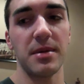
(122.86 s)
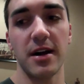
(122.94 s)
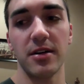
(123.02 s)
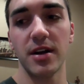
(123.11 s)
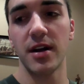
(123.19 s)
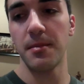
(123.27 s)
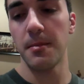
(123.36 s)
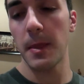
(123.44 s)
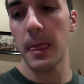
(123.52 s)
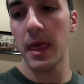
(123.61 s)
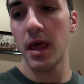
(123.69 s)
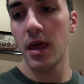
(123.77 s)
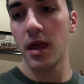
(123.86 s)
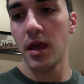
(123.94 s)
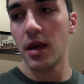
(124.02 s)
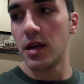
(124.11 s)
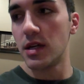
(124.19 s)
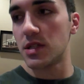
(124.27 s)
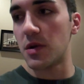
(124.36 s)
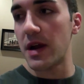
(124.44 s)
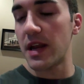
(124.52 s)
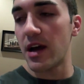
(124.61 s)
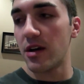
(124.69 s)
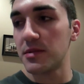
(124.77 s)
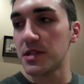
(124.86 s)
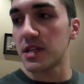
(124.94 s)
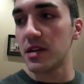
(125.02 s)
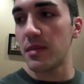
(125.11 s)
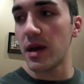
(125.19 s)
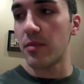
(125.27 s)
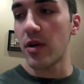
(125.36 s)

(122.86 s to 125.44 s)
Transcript: powder. So right now, I'm just gonna make